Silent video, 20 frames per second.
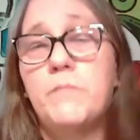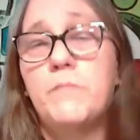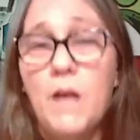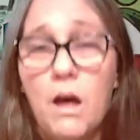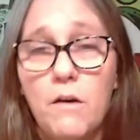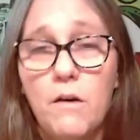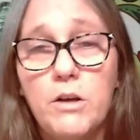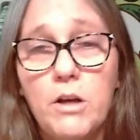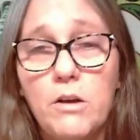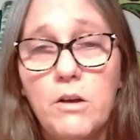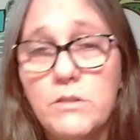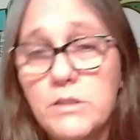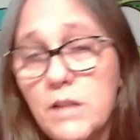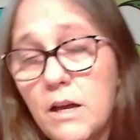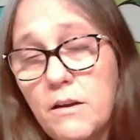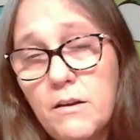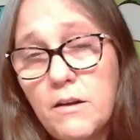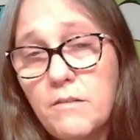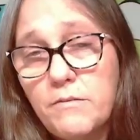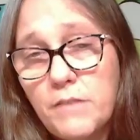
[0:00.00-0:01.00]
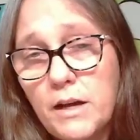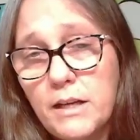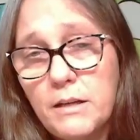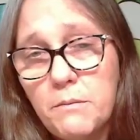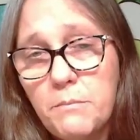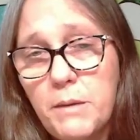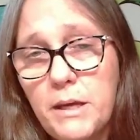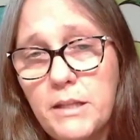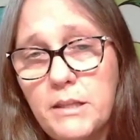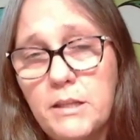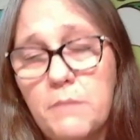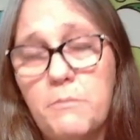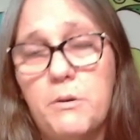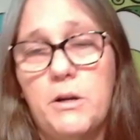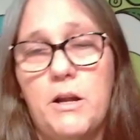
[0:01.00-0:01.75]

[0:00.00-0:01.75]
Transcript: it goes, if I can paint them or